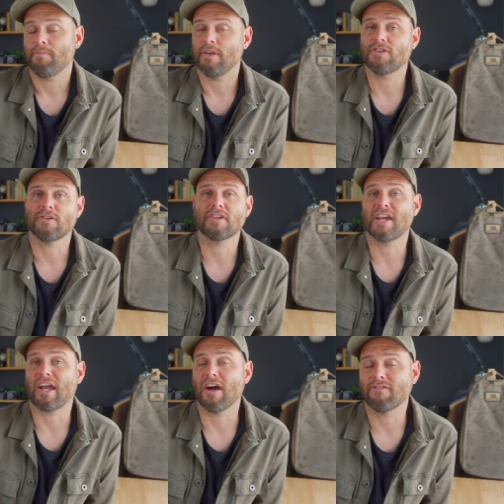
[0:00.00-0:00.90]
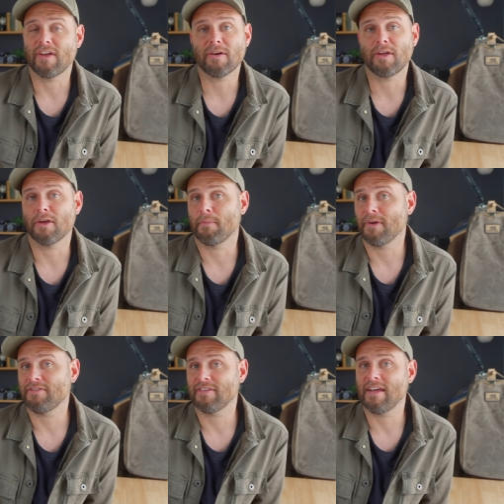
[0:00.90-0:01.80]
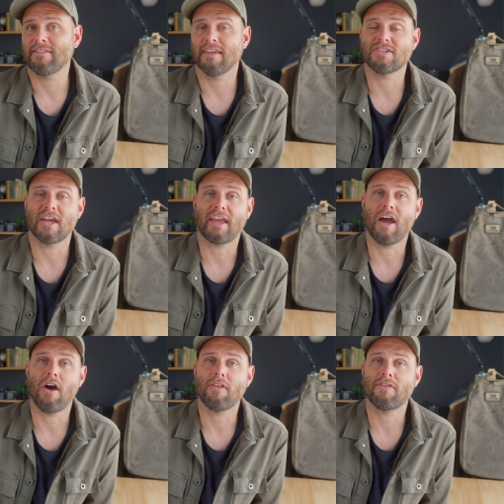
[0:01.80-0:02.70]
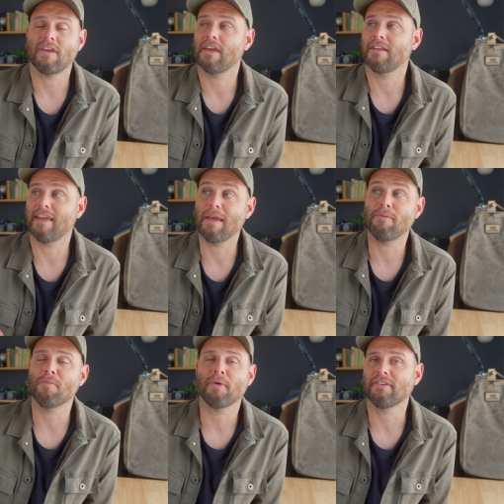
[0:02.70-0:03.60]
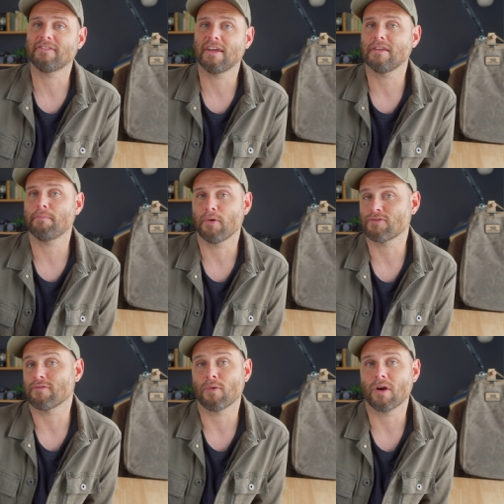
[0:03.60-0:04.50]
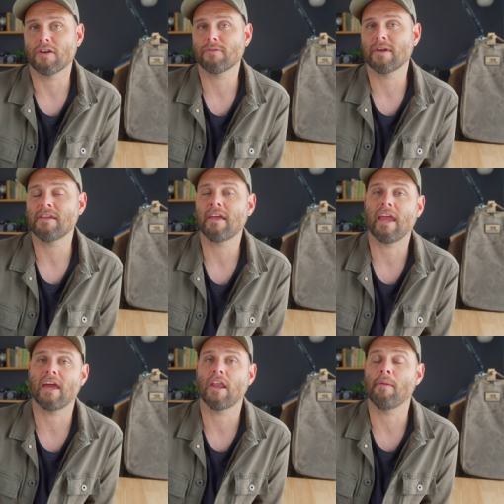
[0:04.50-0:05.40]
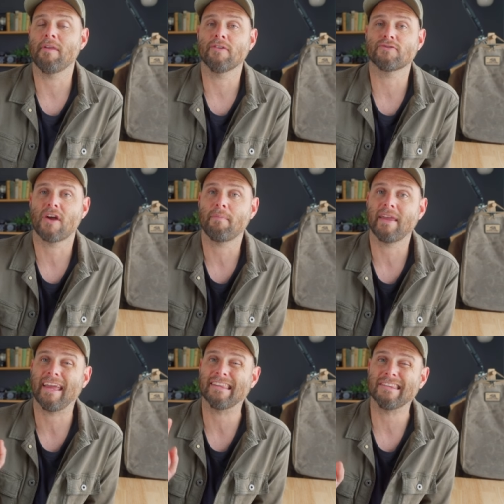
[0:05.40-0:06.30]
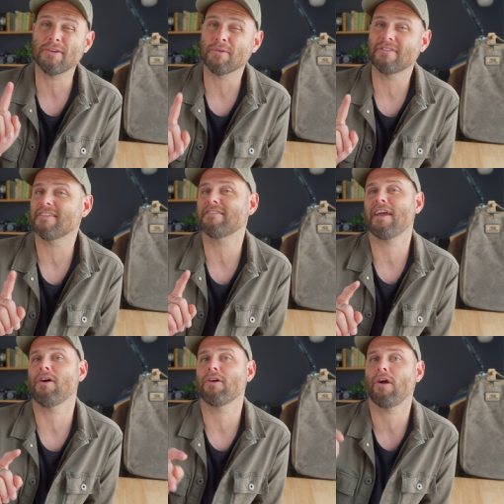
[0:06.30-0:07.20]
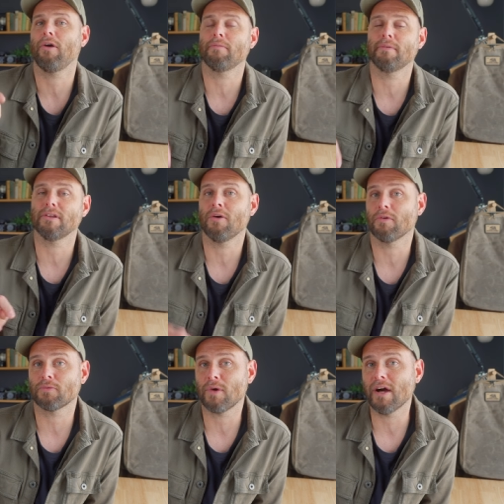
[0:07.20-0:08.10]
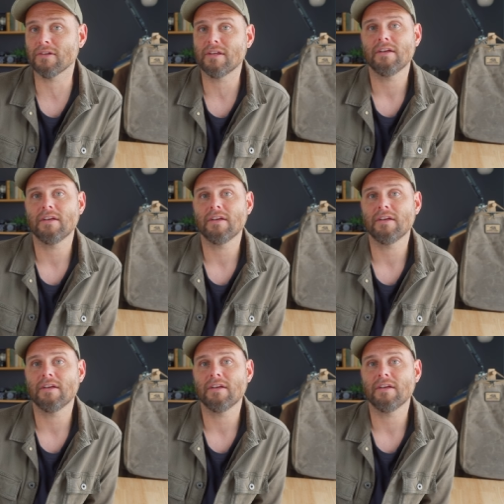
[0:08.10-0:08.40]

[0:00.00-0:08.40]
Be sure to check out Very Good Presets and check out the debut preset, Portra four hundred, and I'm even dropping a little discount code below as well,